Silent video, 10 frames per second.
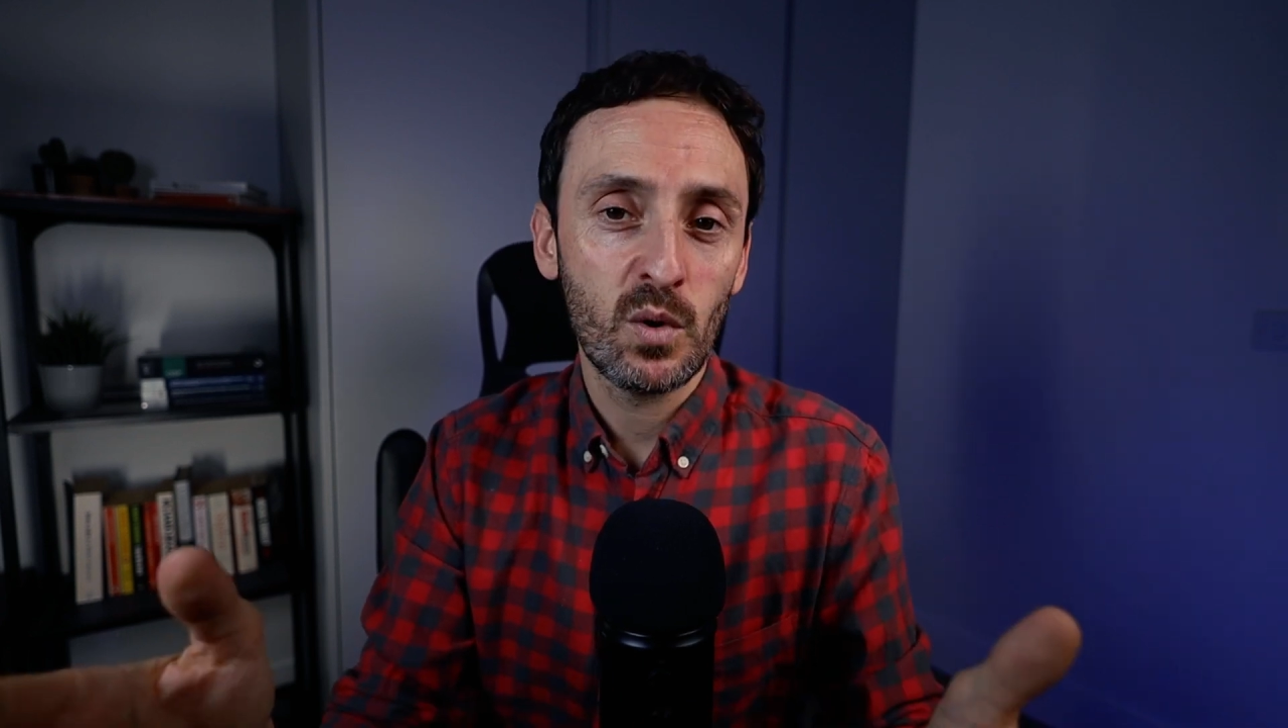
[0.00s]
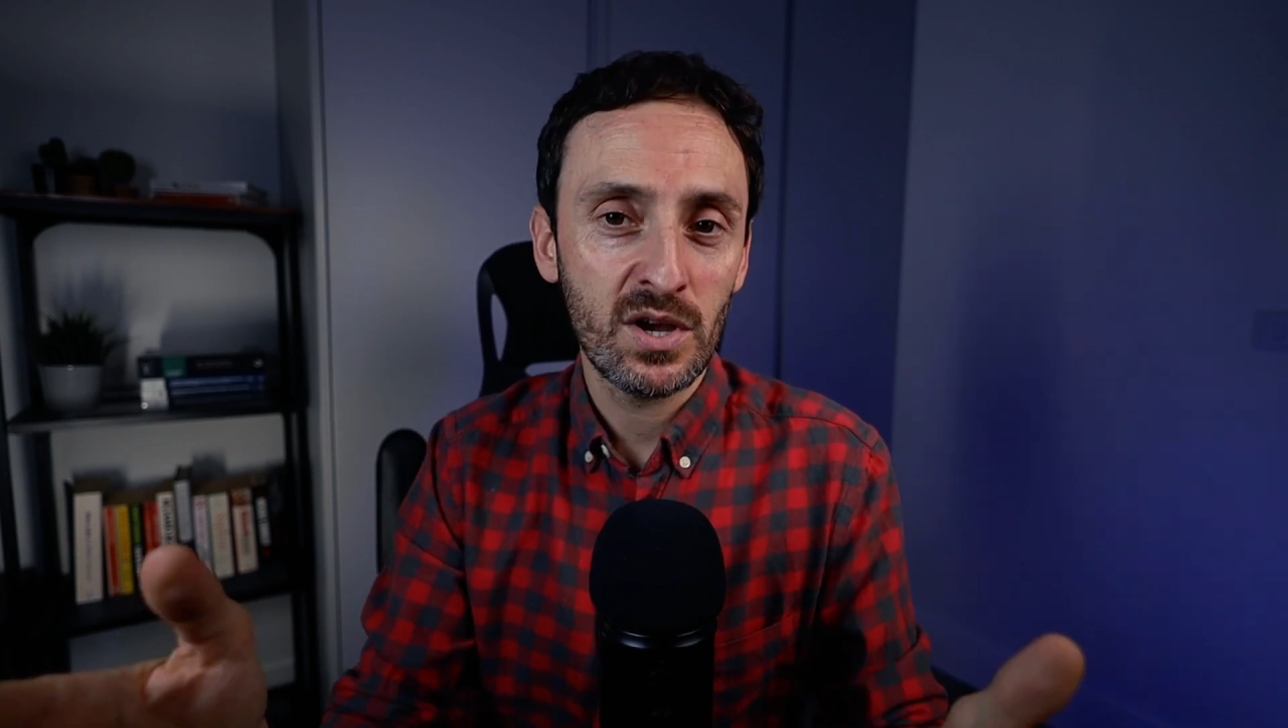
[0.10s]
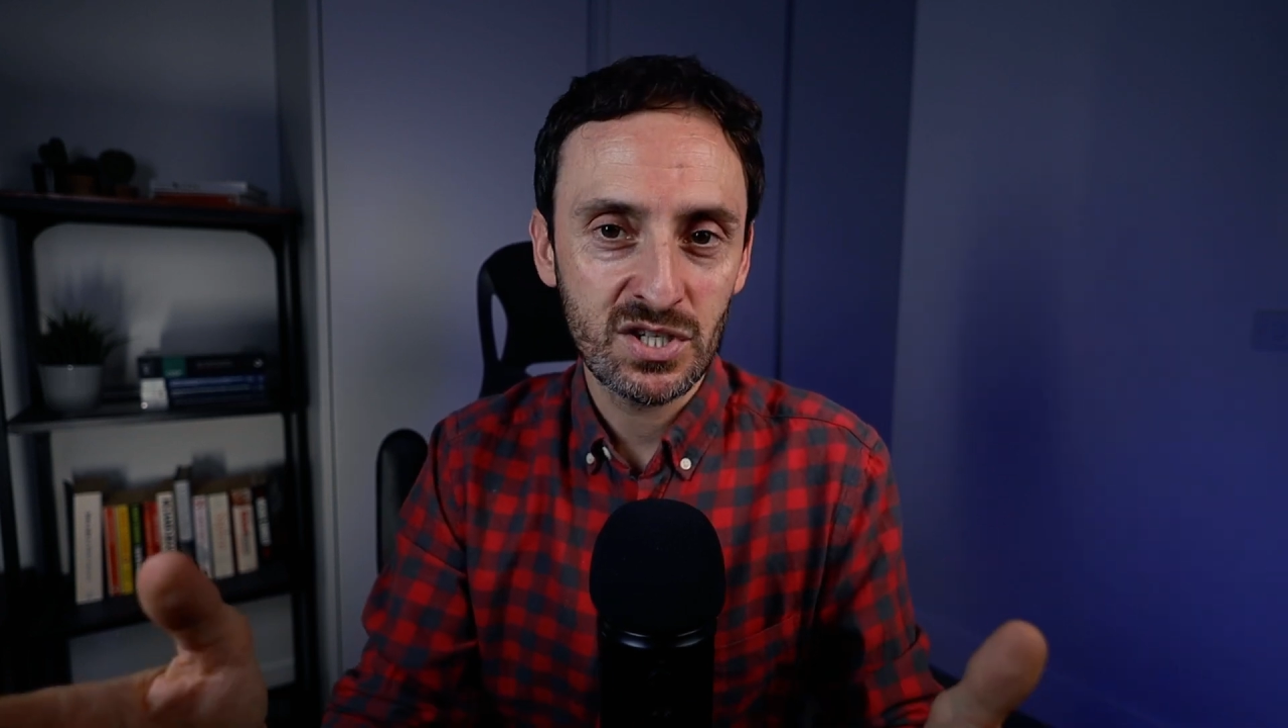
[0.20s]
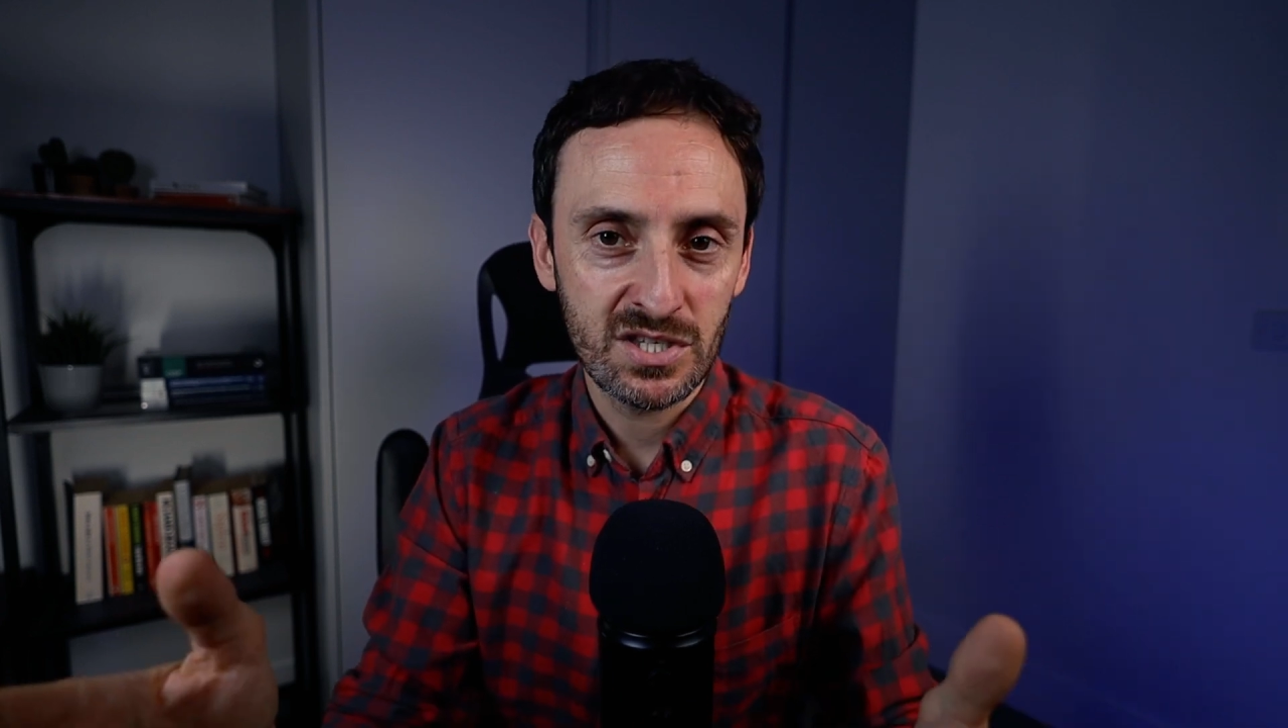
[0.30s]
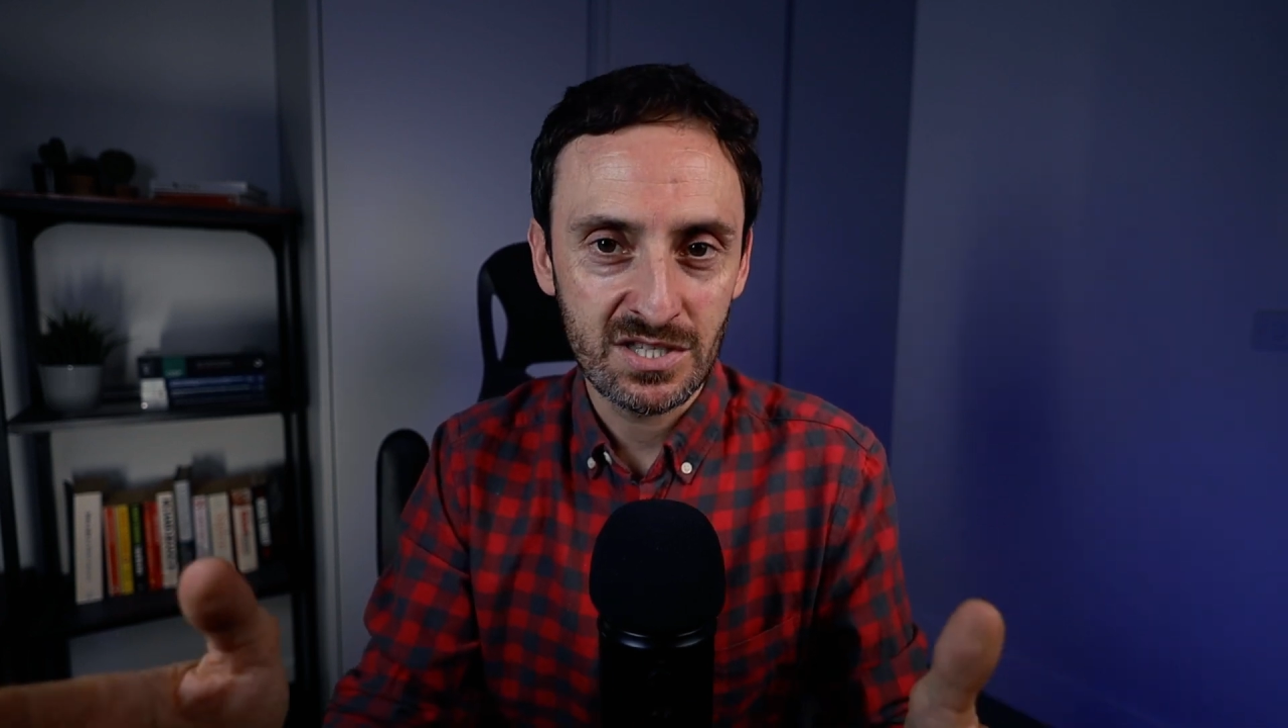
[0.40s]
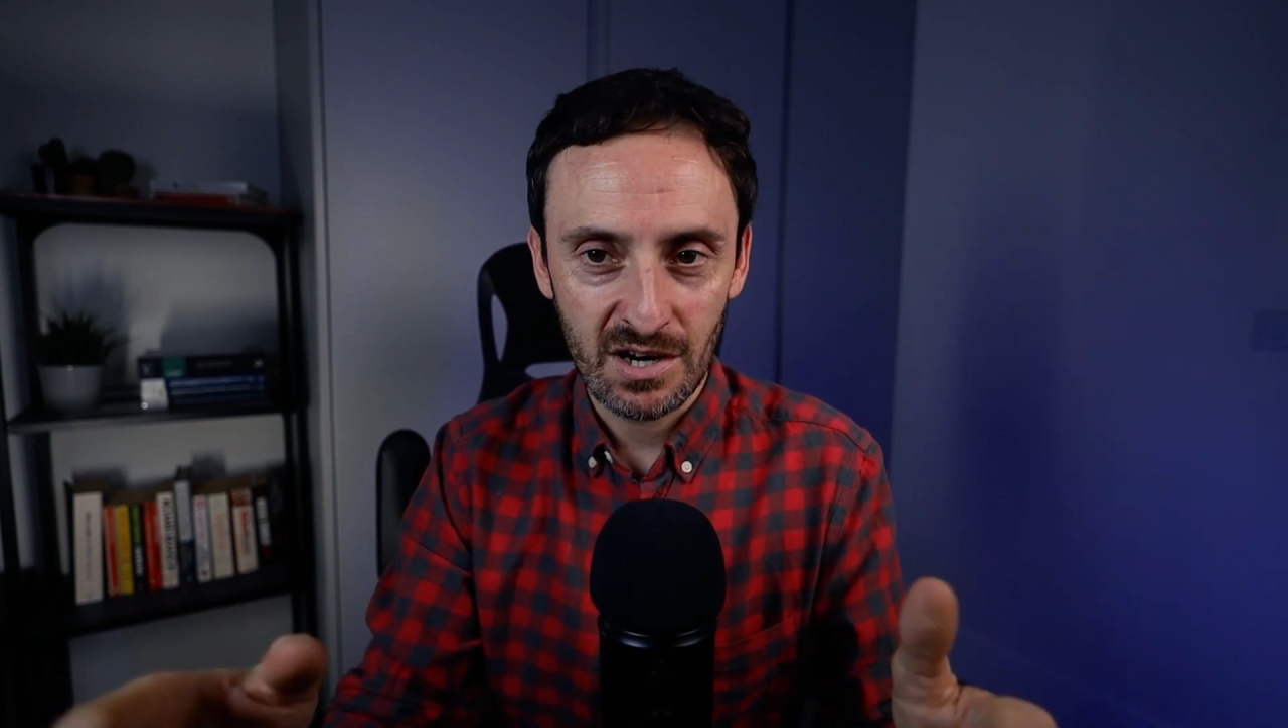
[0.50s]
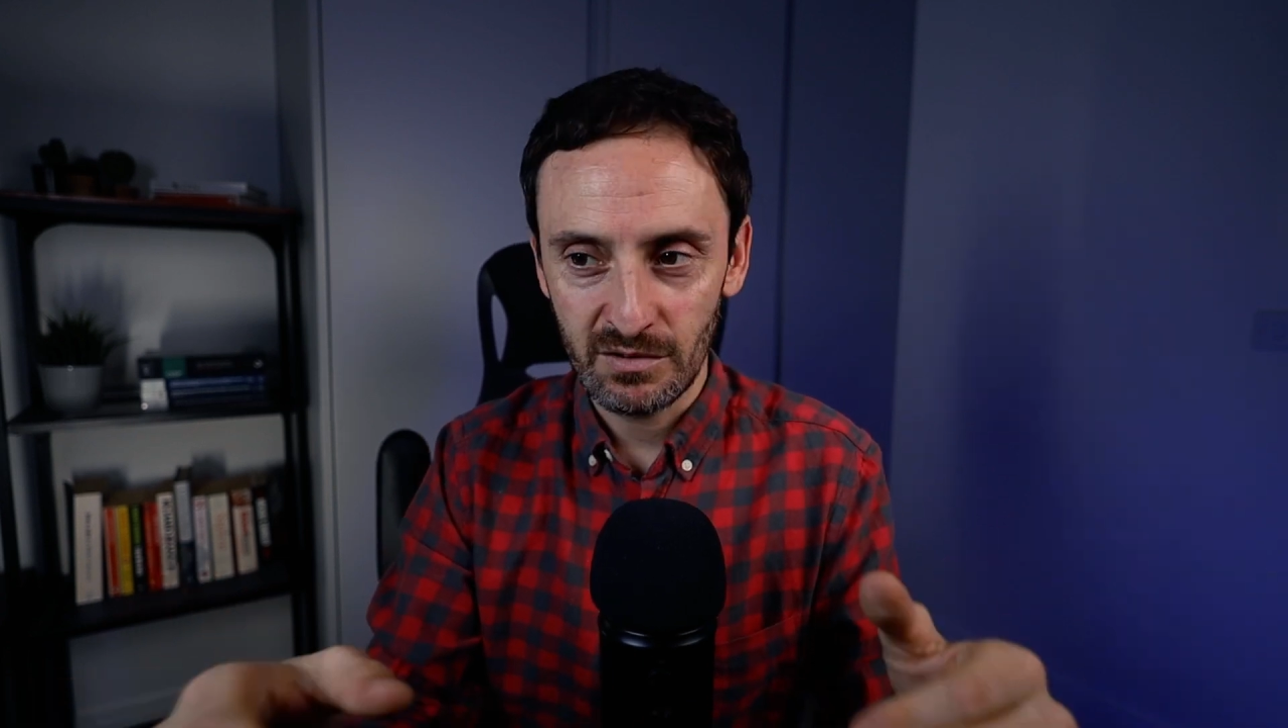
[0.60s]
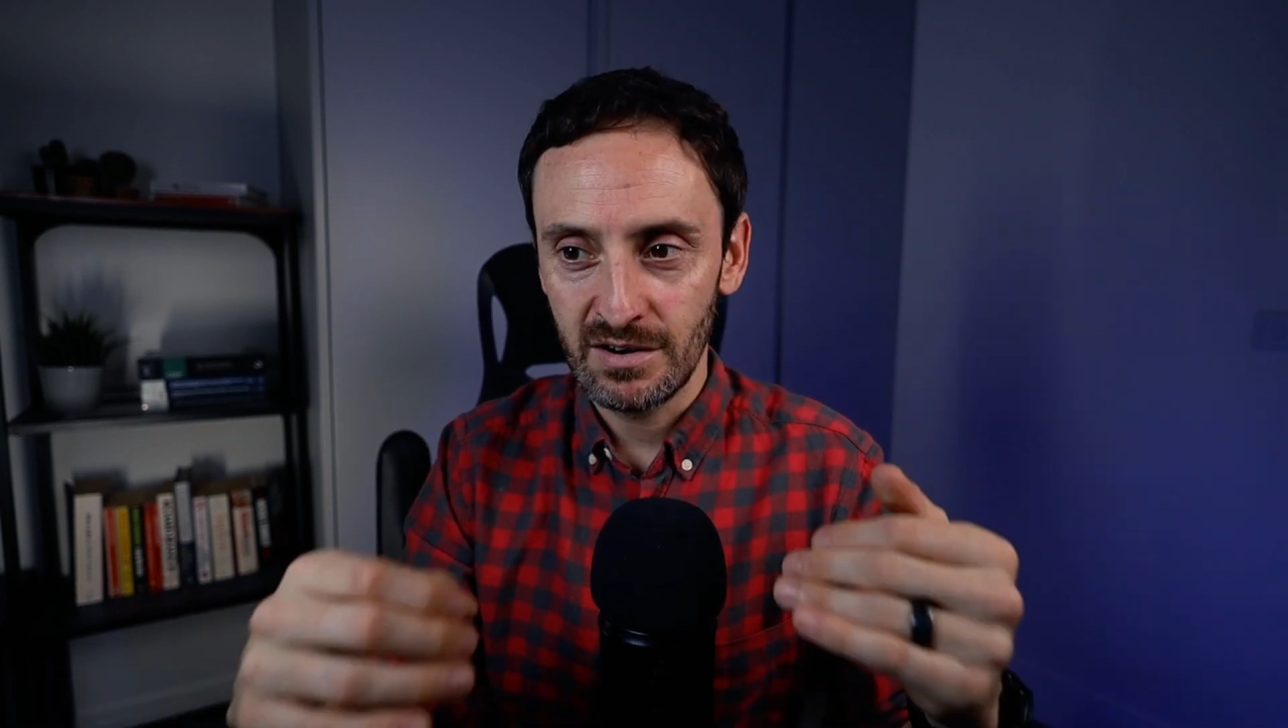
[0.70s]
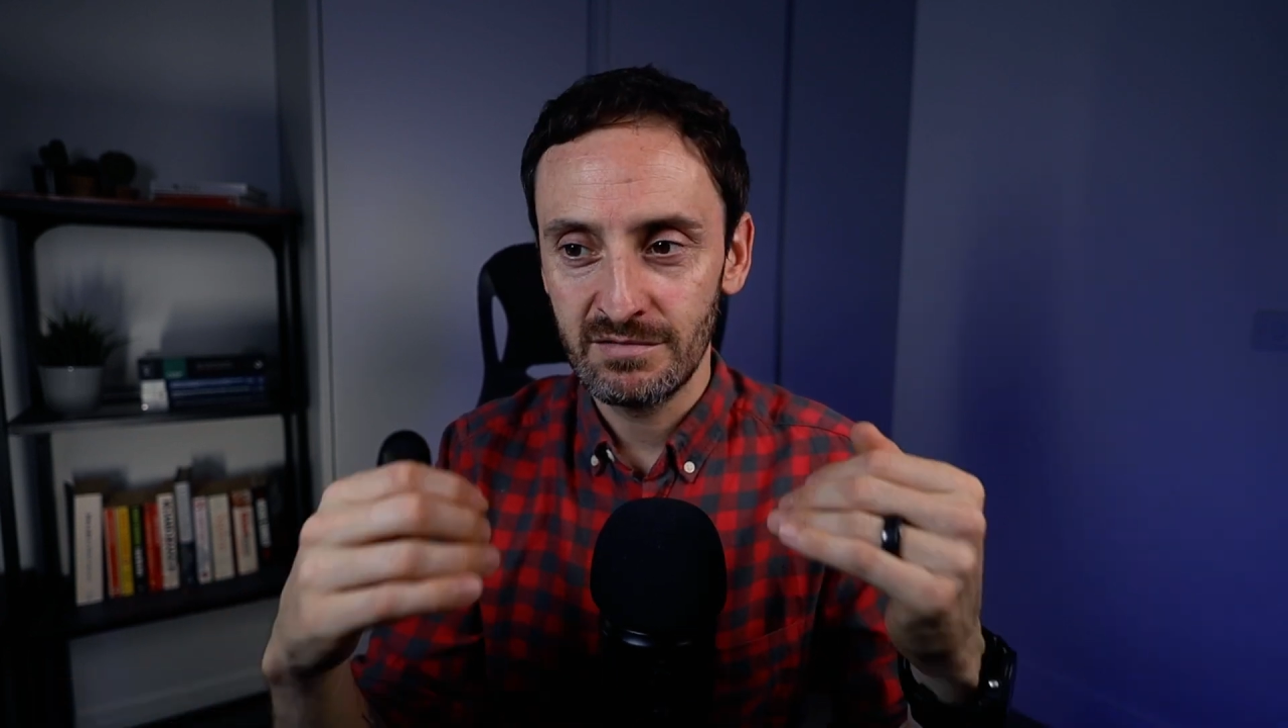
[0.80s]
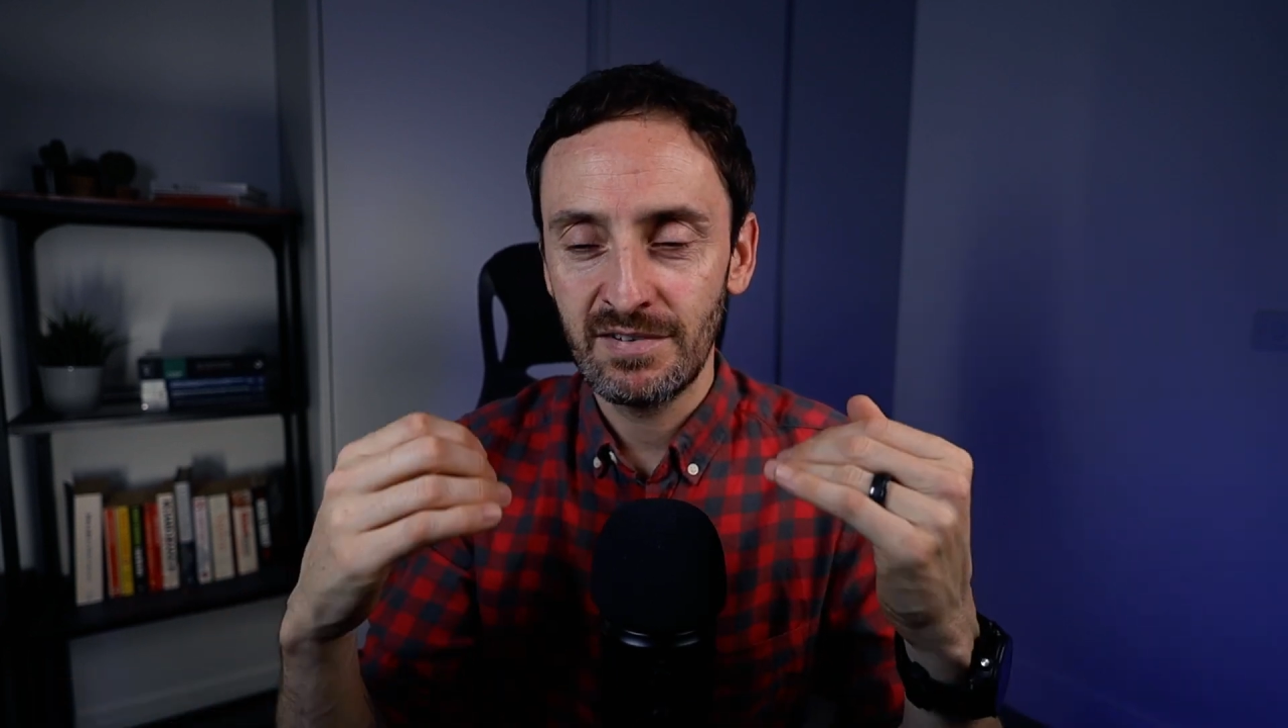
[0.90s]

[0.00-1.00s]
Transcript: questions around